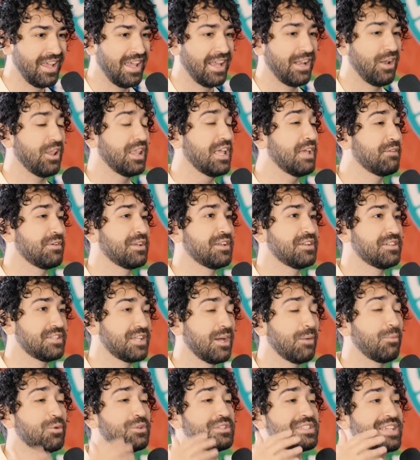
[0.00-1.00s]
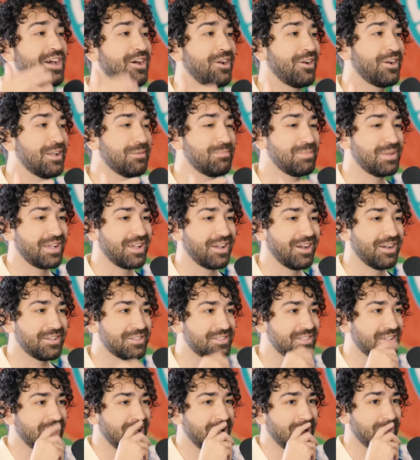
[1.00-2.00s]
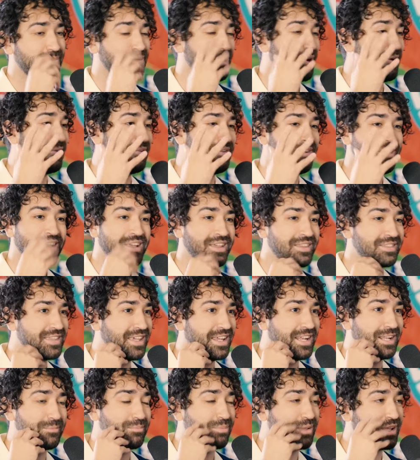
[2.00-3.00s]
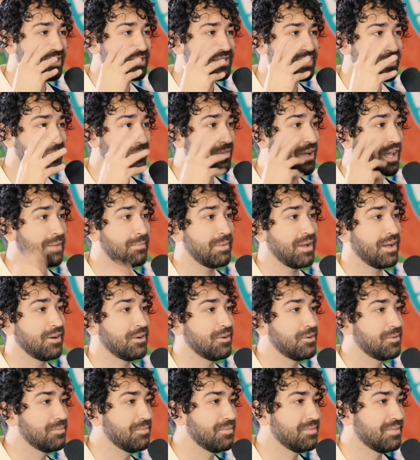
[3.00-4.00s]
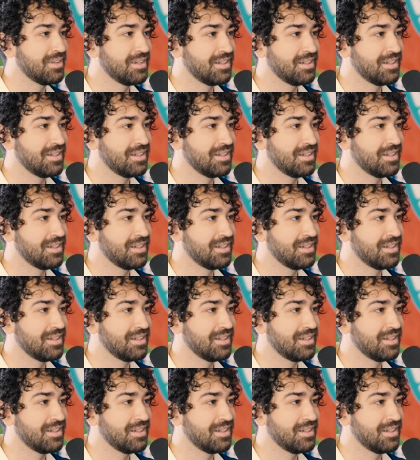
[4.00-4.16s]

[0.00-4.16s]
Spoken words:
And I'll even double down on it because, bro, they didn't play a single game at home.